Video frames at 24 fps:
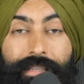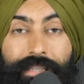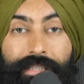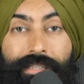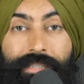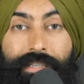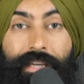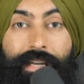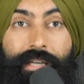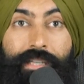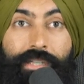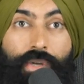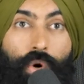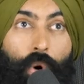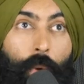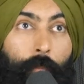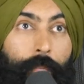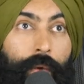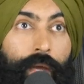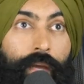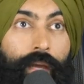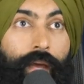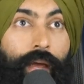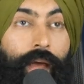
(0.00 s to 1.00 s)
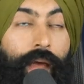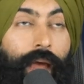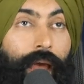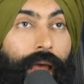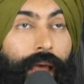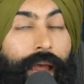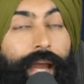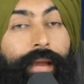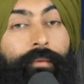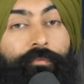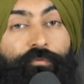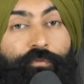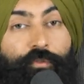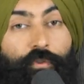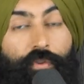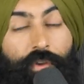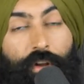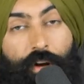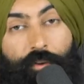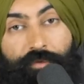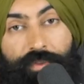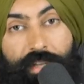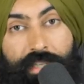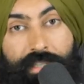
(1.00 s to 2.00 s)
these things or being
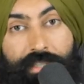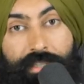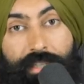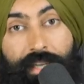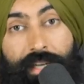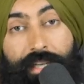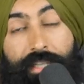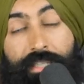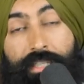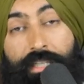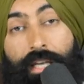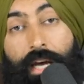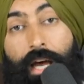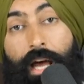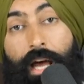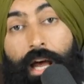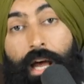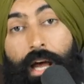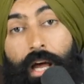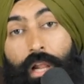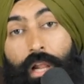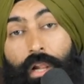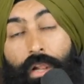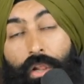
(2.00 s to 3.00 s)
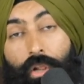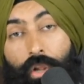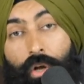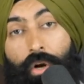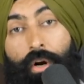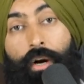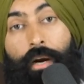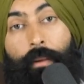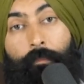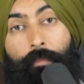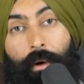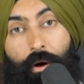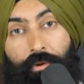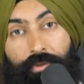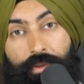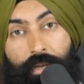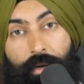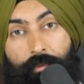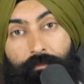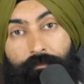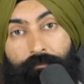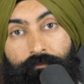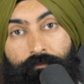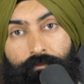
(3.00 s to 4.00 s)
hateful of these things, learn about
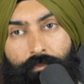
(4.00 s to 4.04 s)
them.